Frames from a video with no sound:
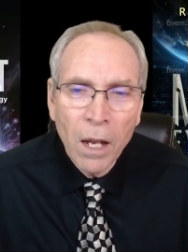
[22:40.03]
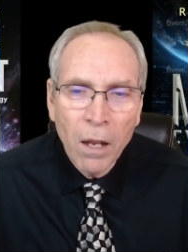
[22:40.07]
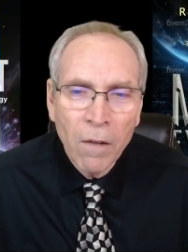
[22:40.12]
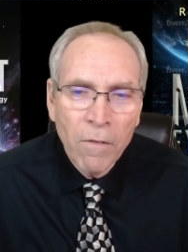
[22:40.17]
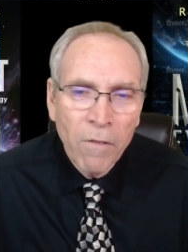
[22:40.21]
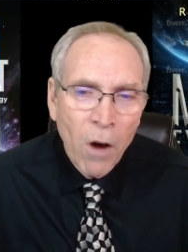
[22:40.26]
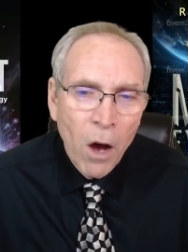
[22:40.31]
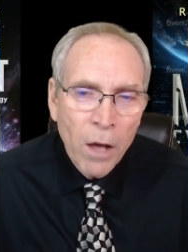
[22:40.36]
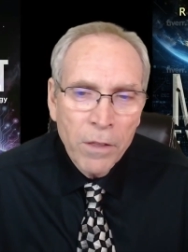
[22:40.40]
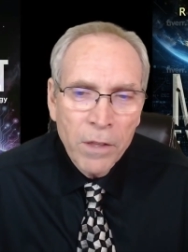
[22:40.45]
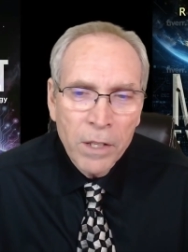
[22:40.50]
of
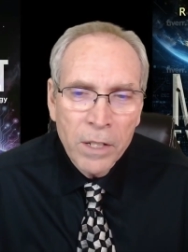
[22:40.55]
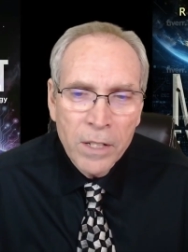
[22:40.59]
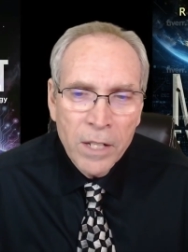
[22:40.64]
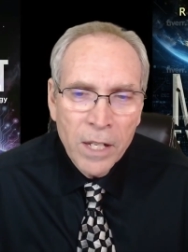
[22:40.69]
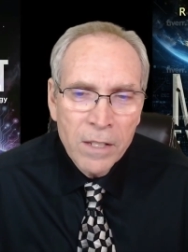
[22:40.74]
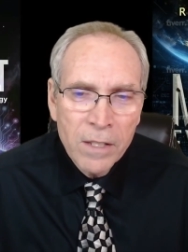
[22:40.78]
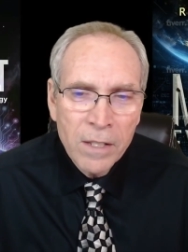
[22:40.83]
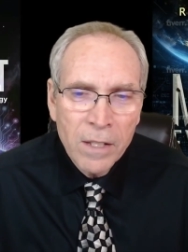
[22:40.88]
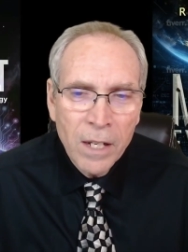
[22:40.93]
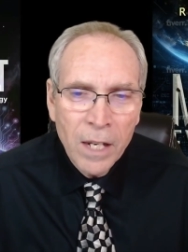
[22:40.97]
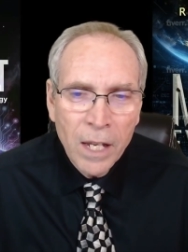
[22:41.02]

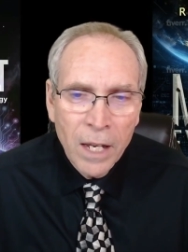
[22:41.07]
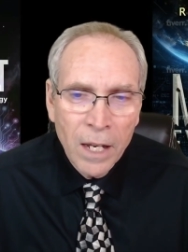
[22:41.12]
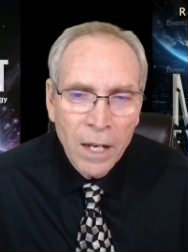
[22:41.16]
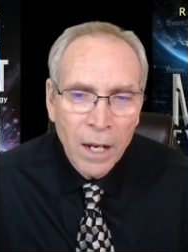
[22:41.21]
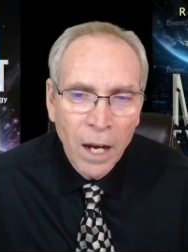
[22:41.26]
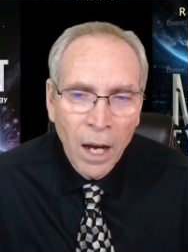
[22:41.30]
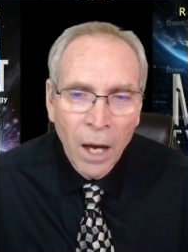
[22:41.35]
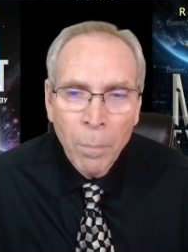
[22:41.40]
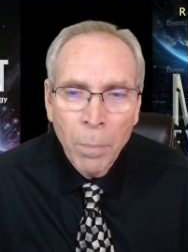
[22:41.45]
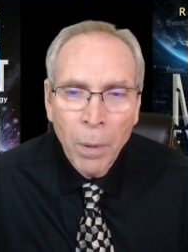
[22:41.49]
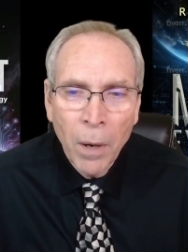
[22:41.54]
authenticity
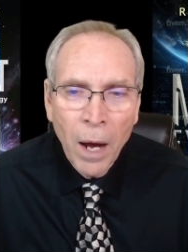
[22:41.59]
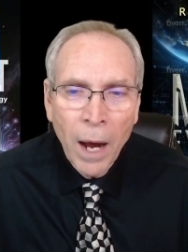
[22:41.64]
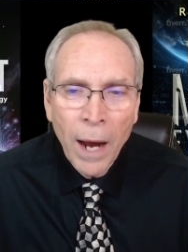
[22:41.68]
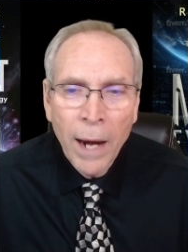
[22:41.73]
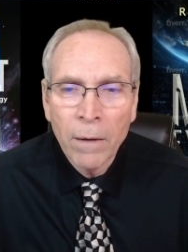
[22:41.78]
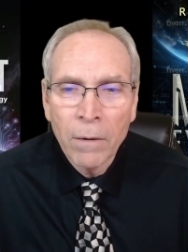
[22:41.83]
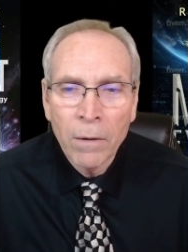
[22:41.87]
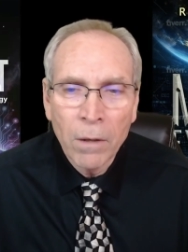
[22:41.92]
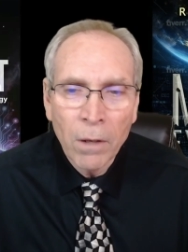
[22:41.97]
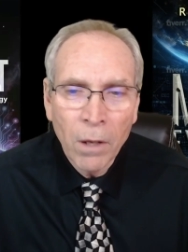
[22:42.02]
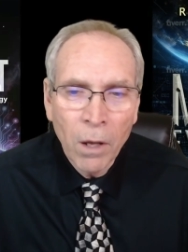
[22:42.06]
up higher
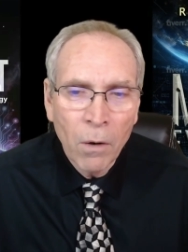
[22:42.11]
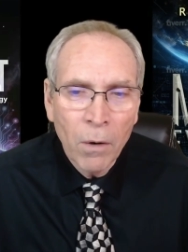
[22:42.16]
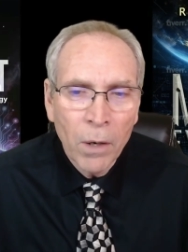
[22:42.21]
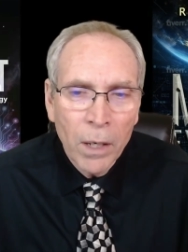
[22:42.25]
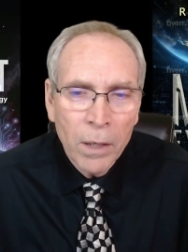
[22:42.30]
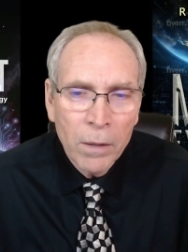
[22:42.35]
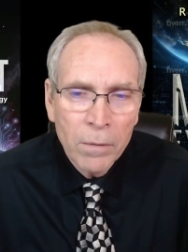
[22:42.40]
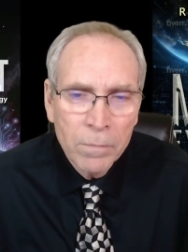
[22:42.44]
or lower.